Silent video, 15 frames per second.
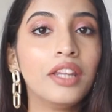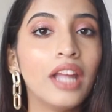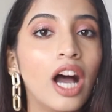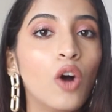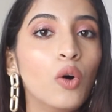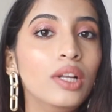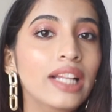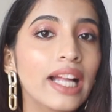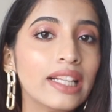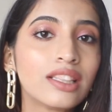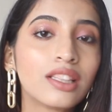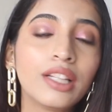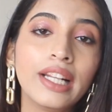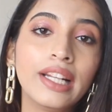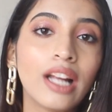Now
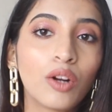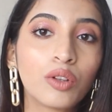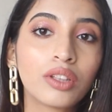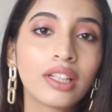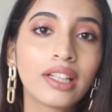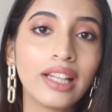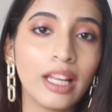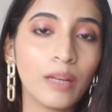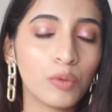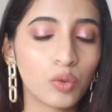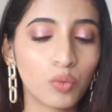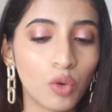let's read out the claims,